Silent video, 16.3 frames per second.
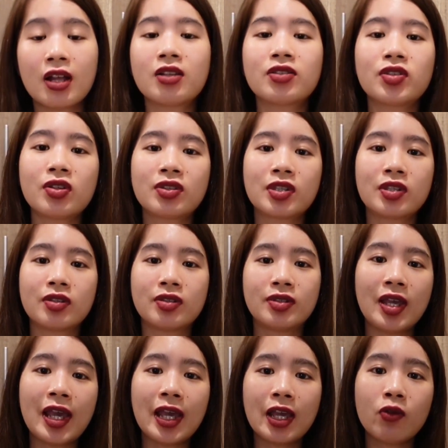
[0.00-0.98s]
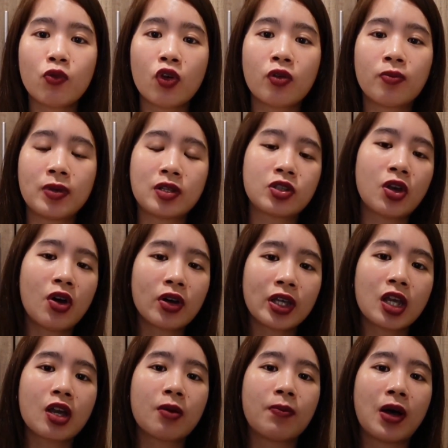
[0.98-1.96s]
So today we will be
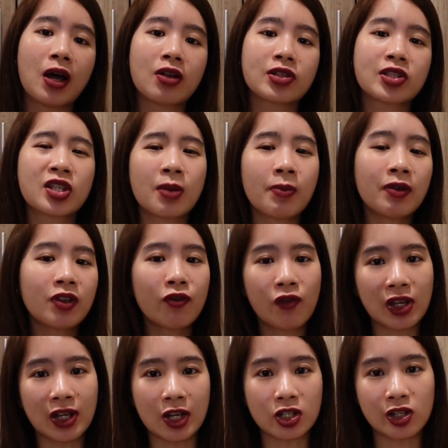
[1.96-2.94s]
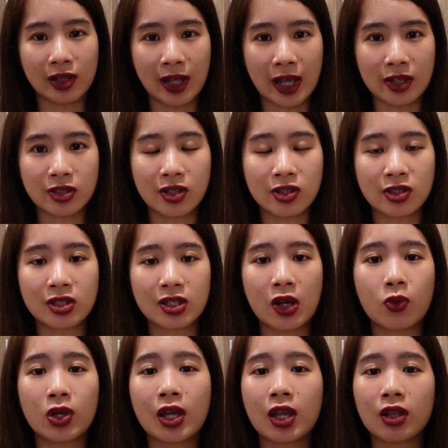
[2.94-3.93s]
talking about some of the financial lessons
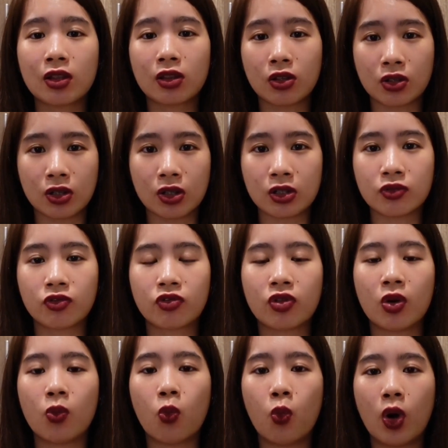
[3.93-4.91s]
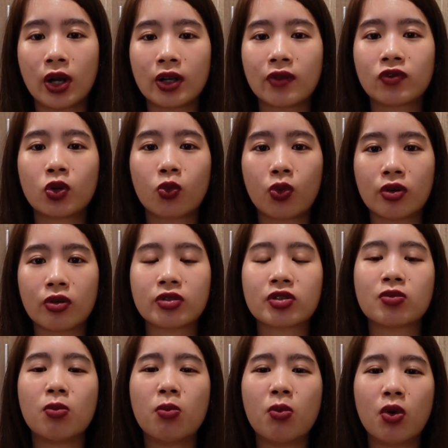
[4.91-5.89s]
that we can learn from one of the
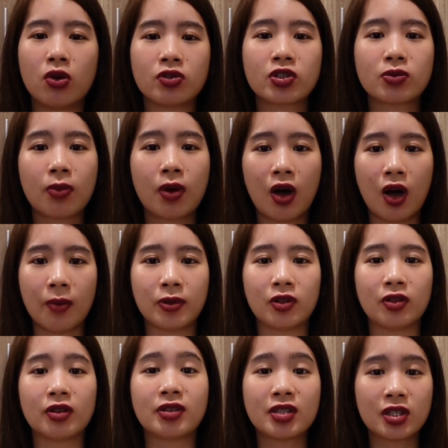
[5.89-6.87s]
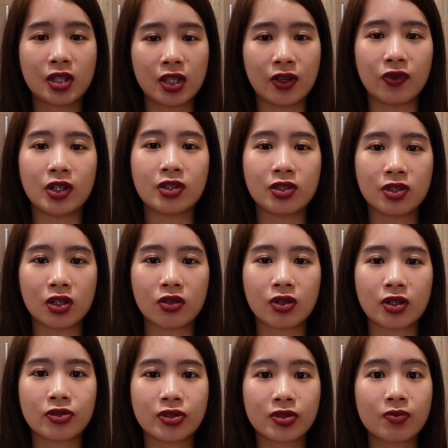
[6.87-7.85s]
world's most popular T V
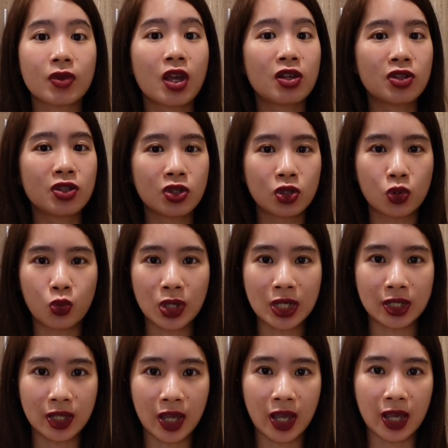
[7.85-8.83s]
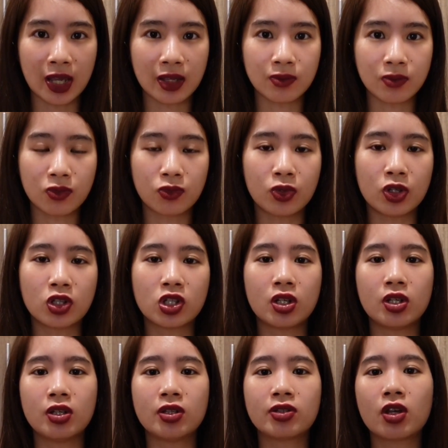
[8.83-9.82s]
series, Squid Game,
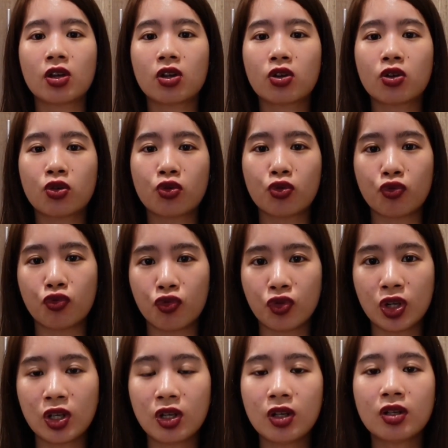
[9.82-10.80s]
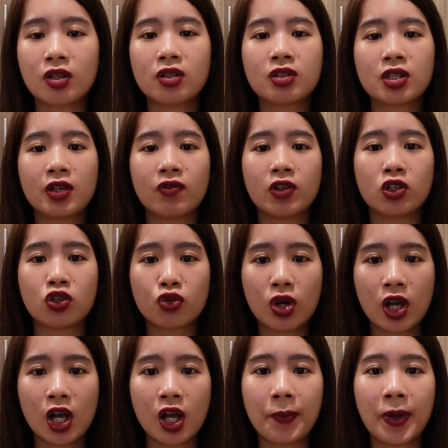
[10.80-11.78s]
which is a Korean T V
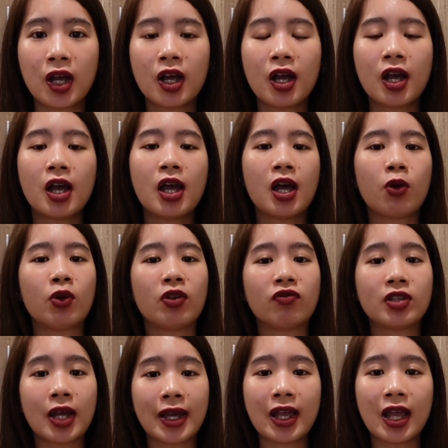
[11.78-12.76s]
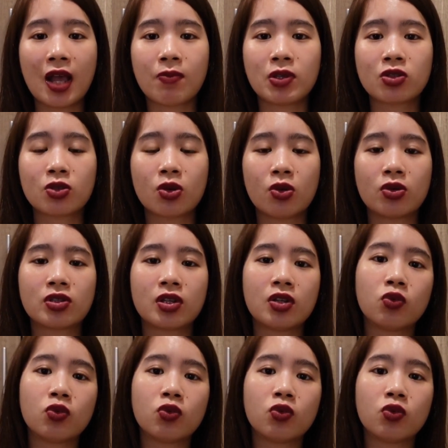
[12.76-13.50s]
drama with nine episodes